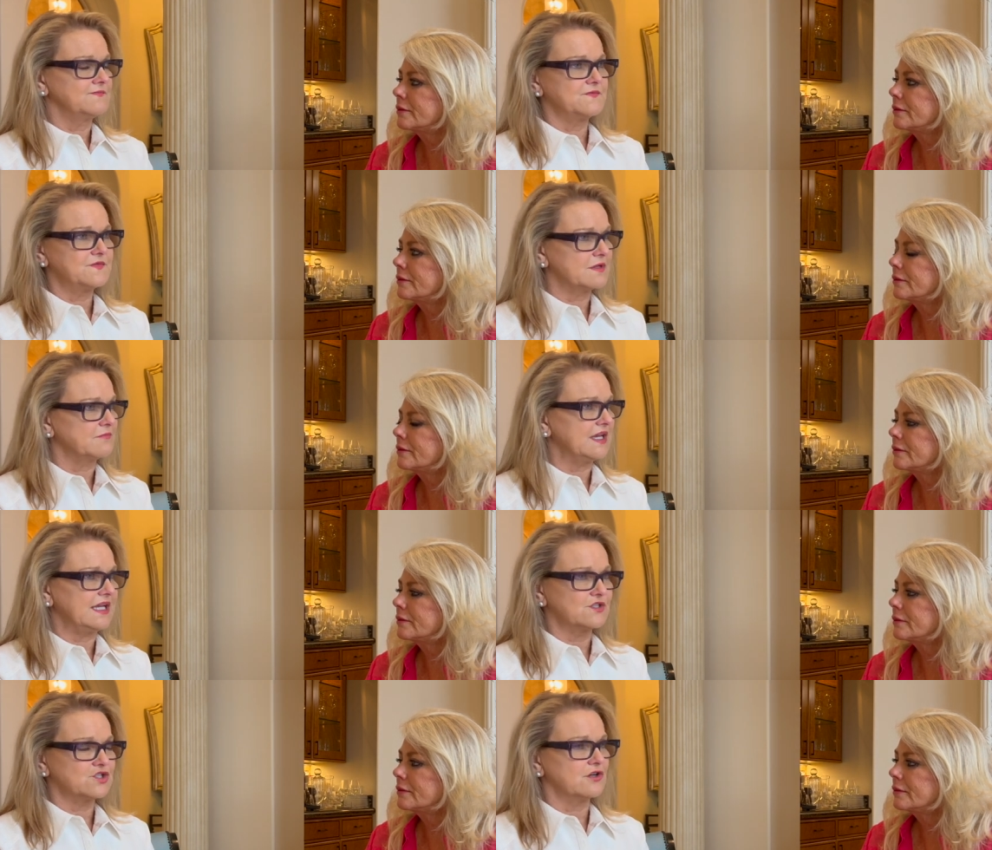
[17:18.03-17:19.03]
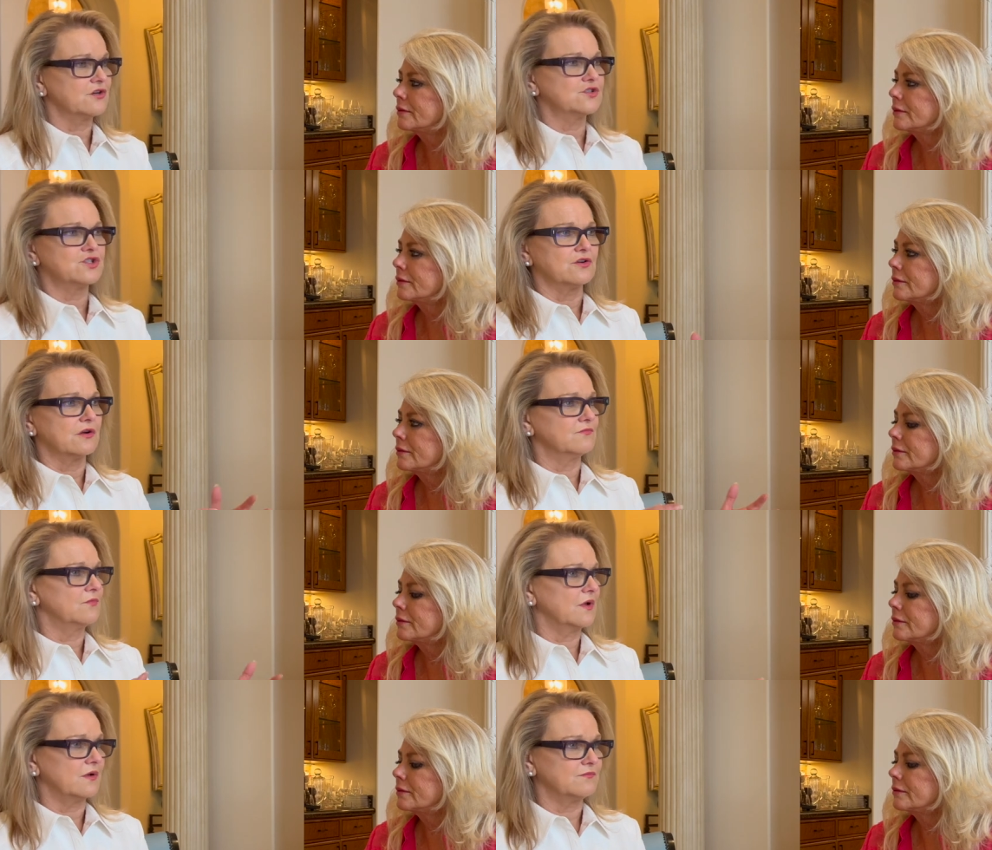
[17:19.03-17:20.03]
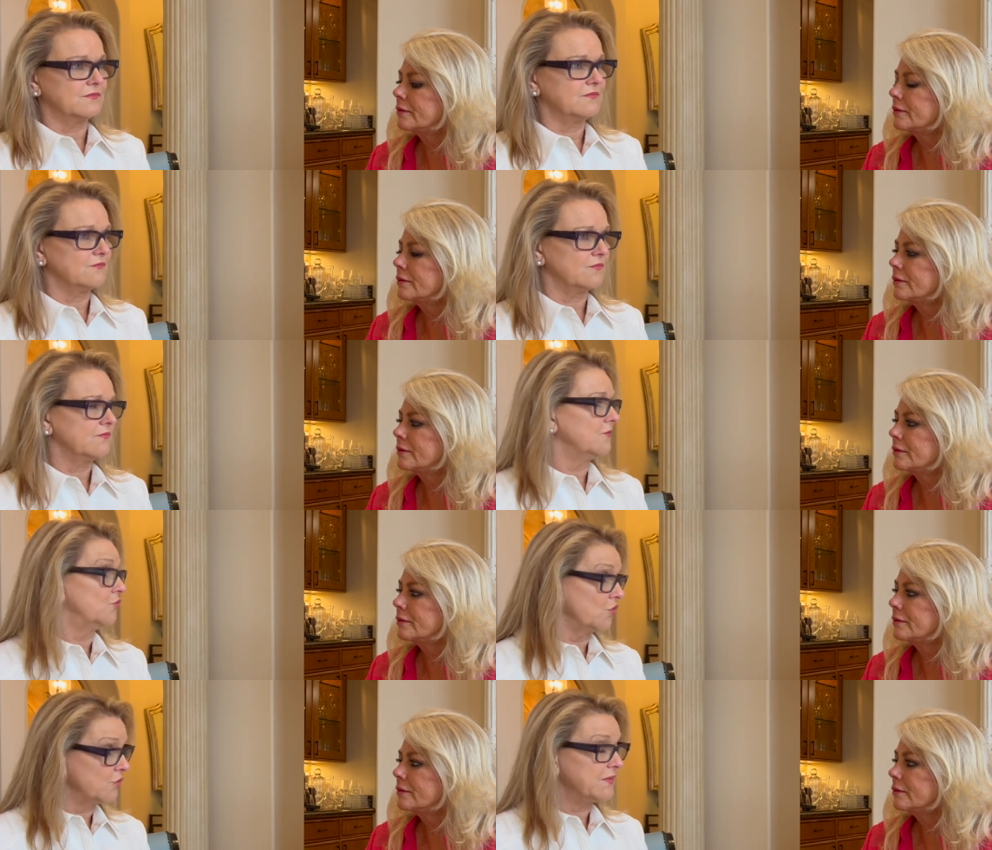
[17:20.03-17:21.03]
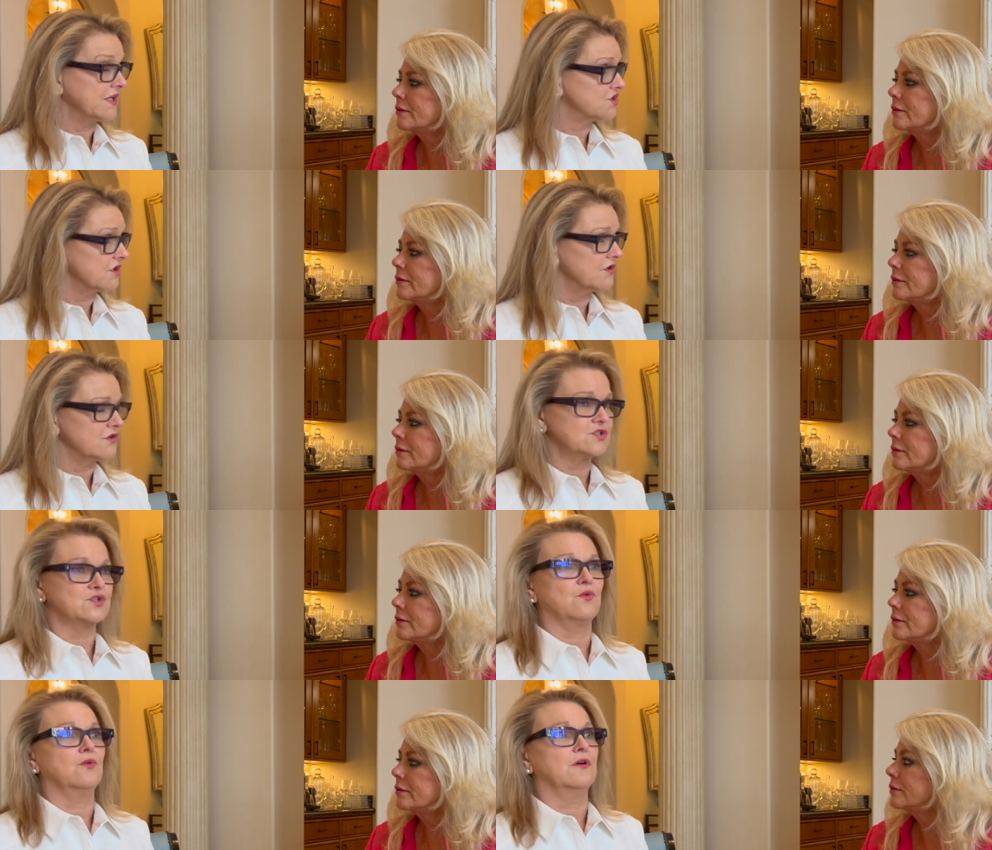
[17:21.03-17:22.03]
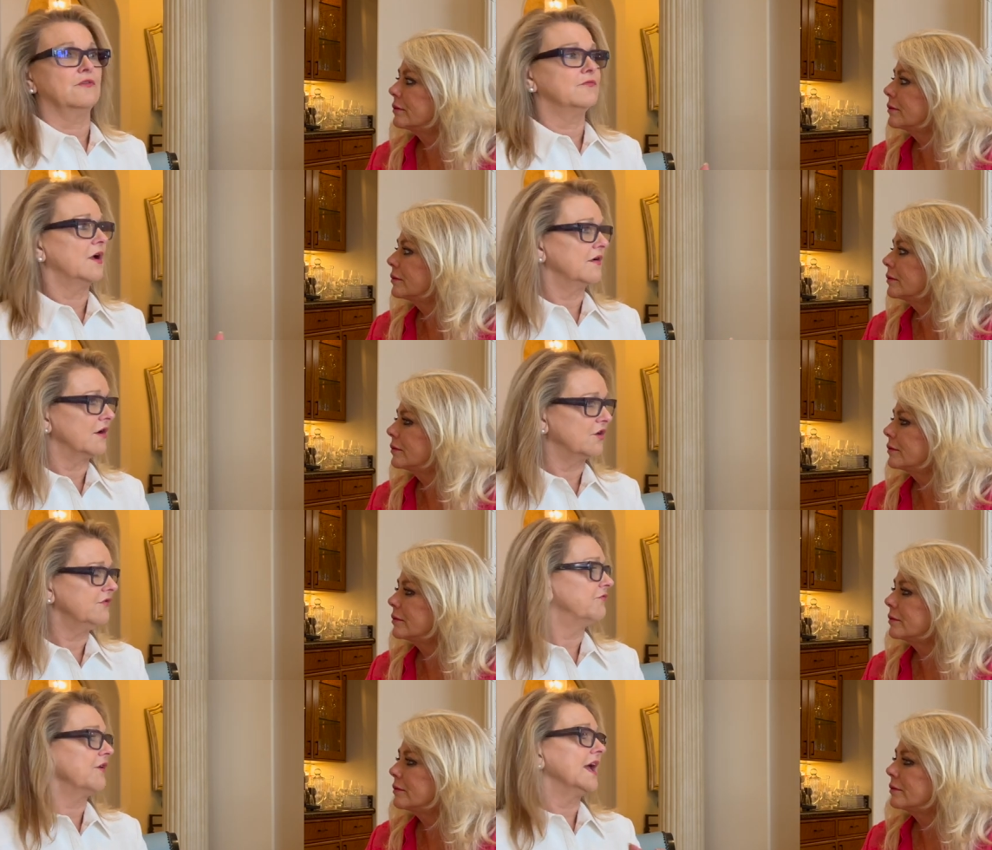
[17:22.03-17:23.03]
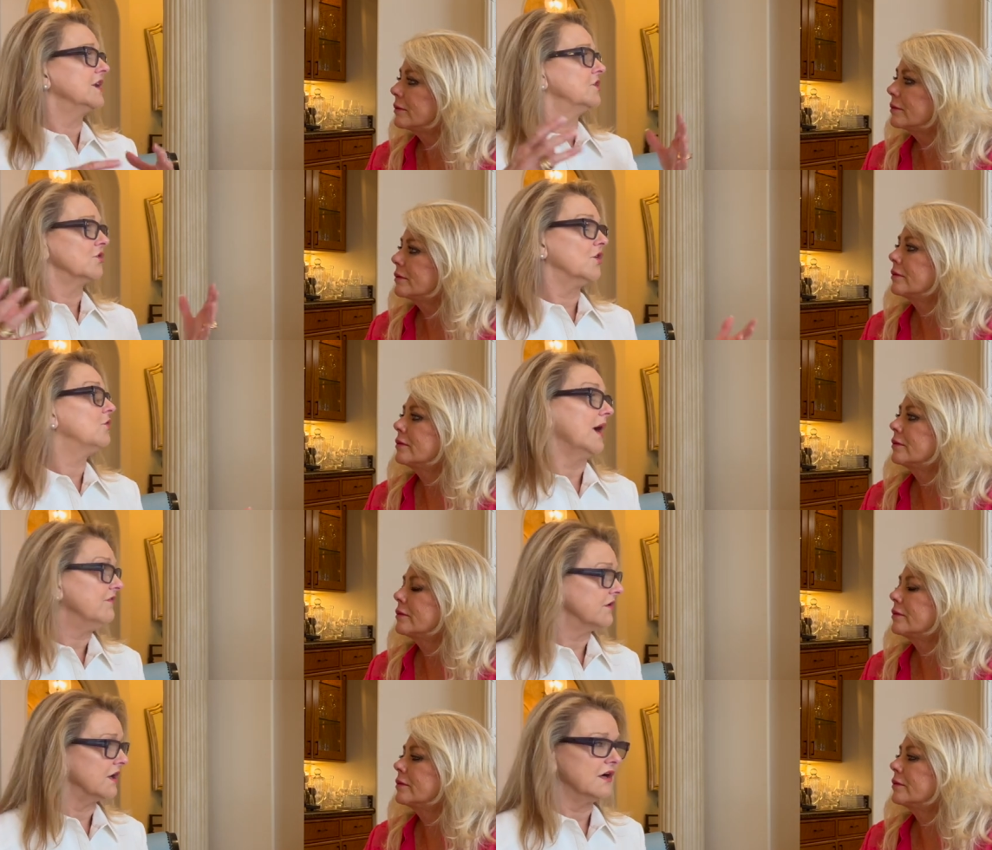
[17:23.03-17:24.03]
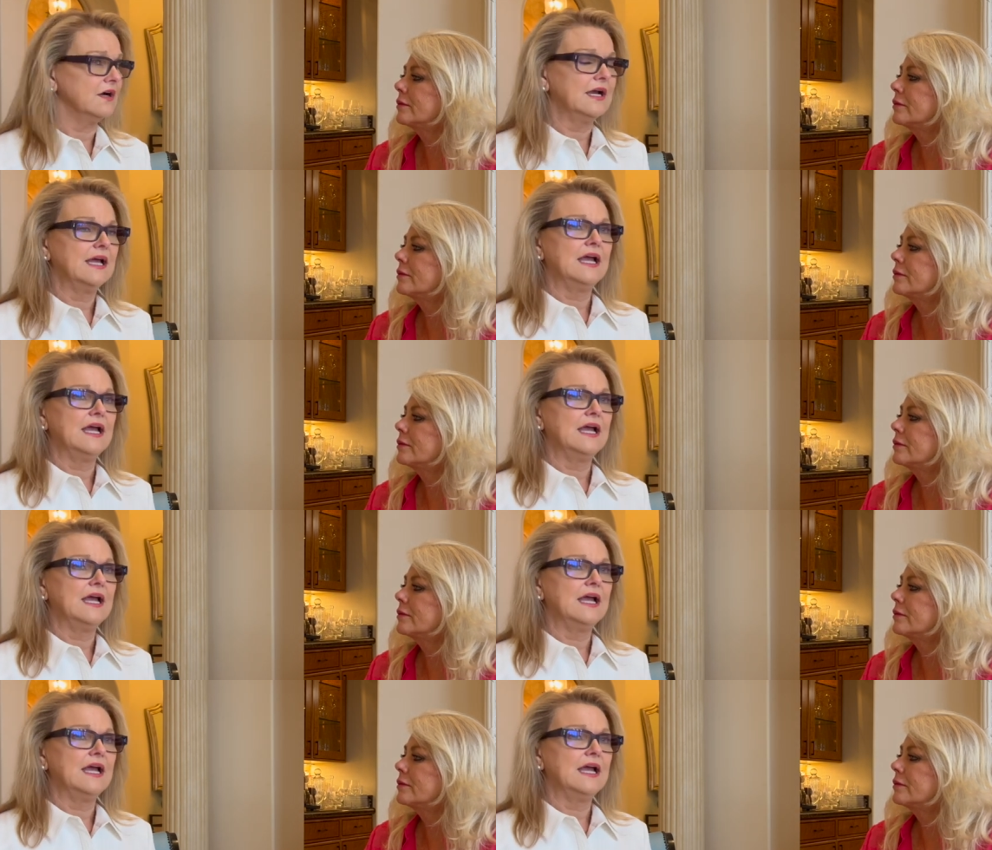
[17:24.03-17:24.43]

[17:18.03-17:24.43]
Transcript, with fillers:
Speaker 1: somebody at church or a group at church or a good friend or whoever.